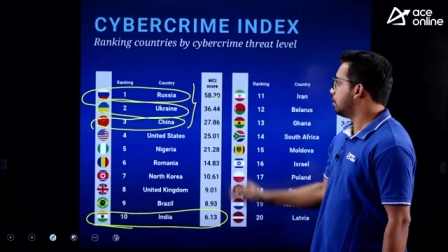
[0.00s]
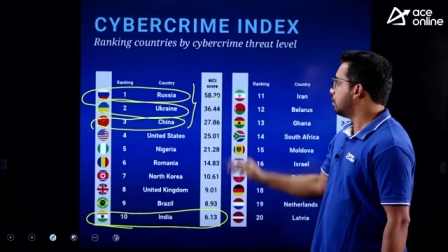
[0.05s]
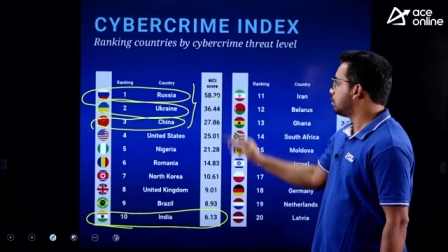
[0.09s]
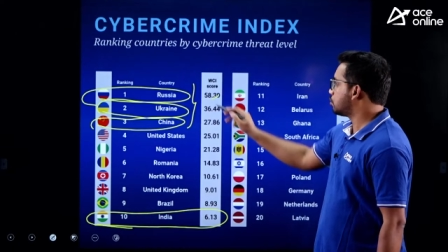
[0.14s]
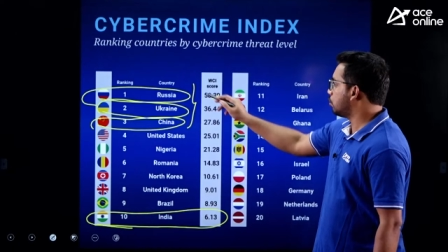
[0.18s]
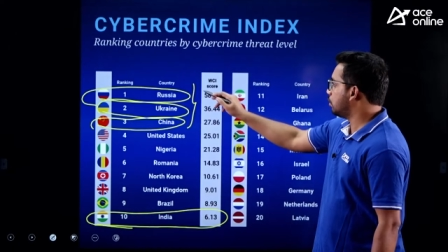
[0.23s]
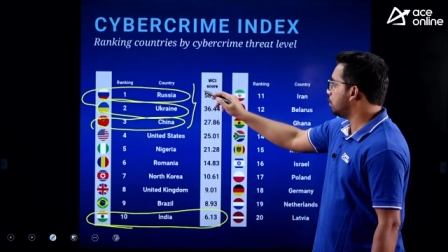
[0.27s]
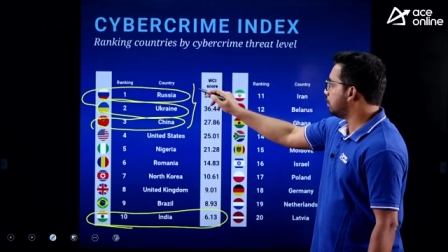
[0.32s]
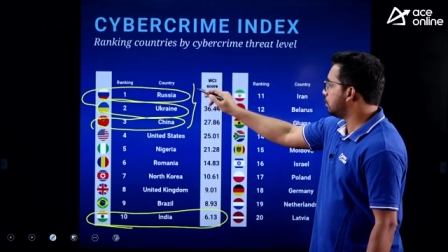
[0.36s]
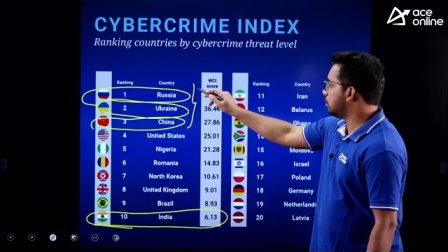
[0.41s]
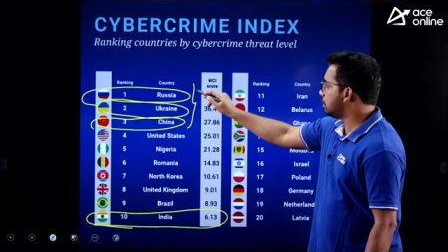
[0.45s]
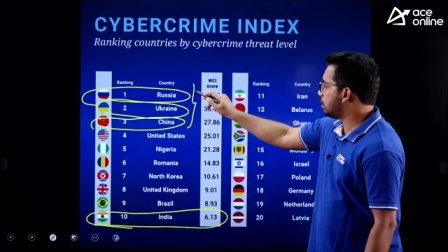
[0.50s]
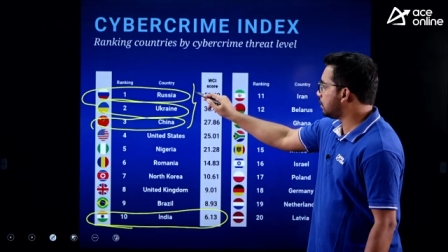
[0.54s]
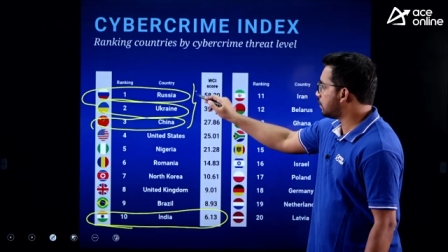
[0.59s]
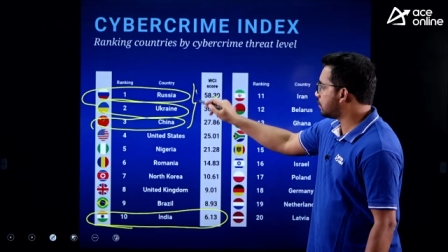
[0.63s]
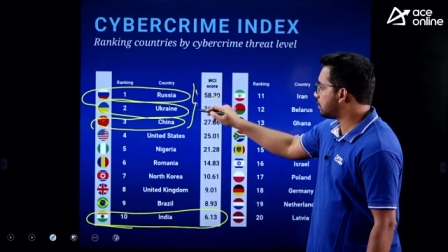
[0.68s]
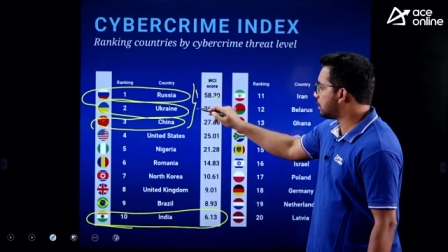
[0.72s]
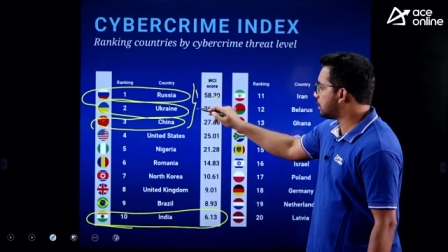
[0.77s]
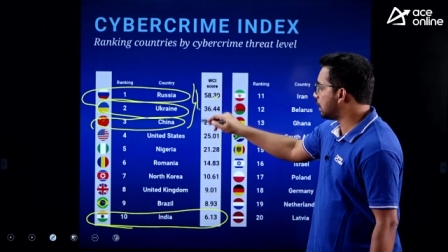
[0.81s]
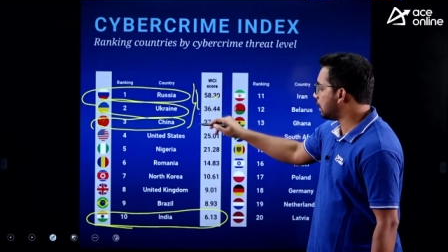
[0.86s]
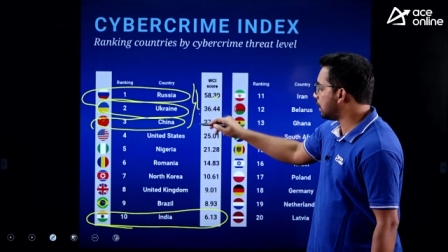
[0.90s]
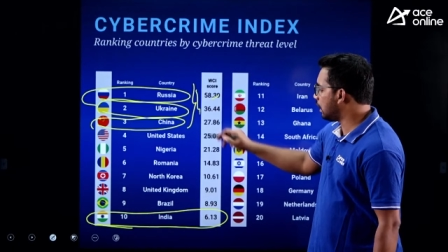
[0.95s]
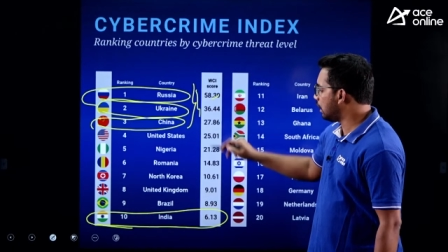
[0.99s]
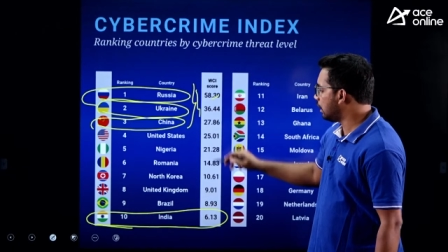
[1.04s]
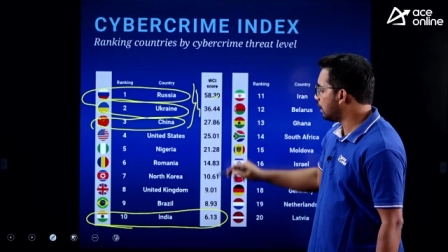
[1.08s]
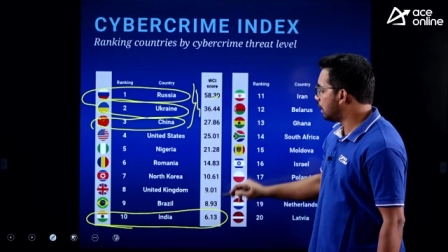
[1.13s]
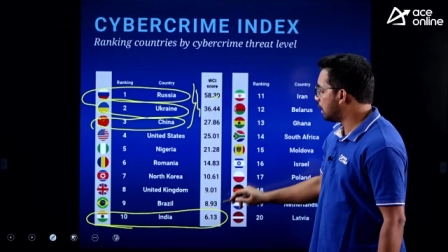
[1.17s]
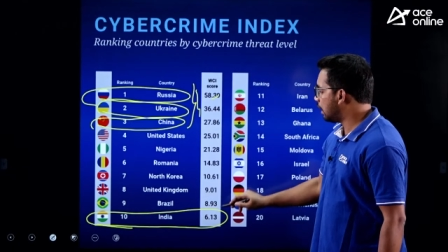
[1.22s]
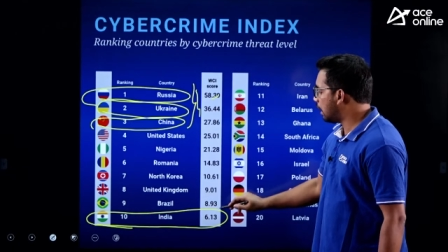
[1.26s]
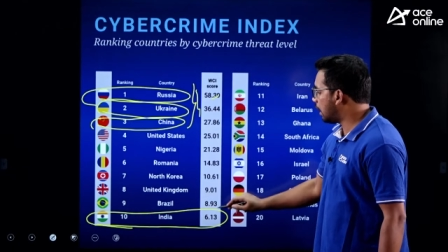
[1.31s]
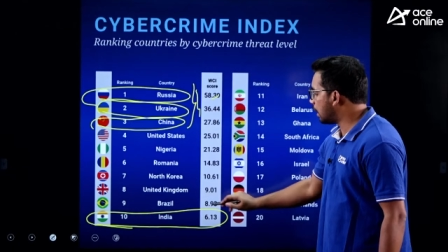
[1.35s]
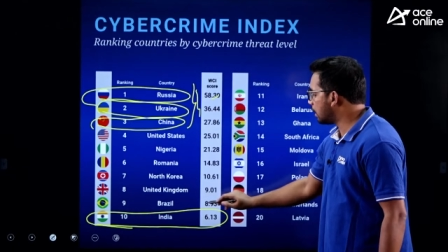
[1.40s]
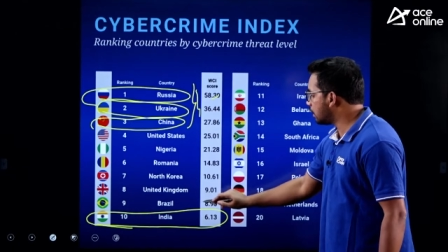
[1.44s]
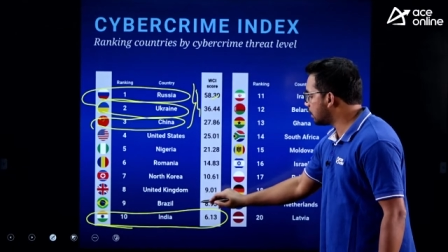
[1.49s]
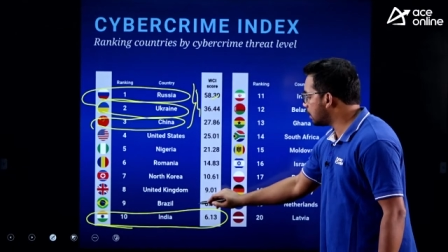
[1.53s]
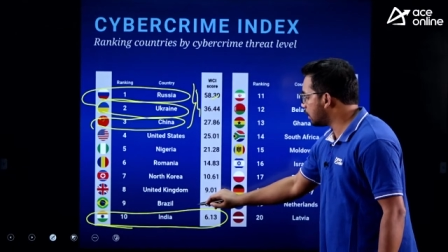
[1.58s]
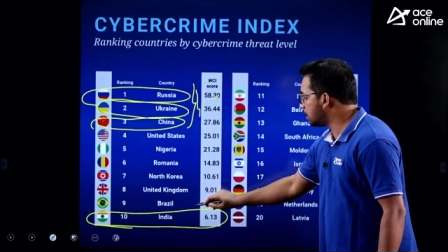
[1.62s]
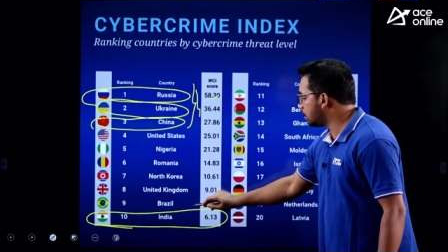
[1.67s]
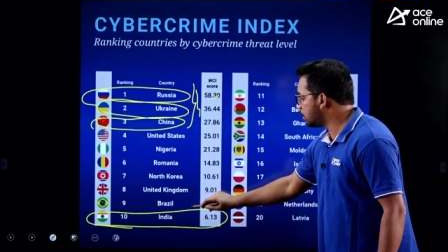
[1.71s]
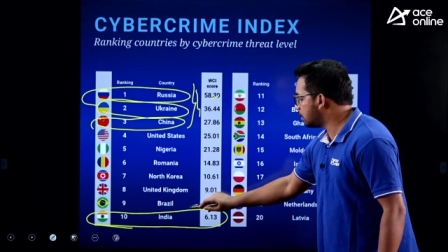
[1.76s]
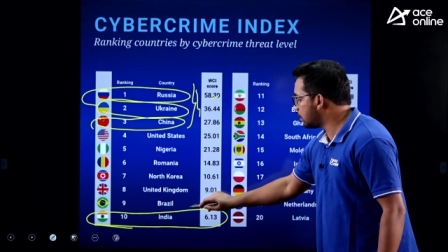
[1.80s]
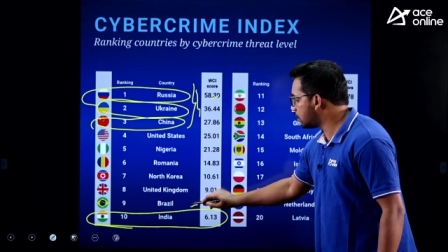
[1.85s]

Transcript: So, these three and then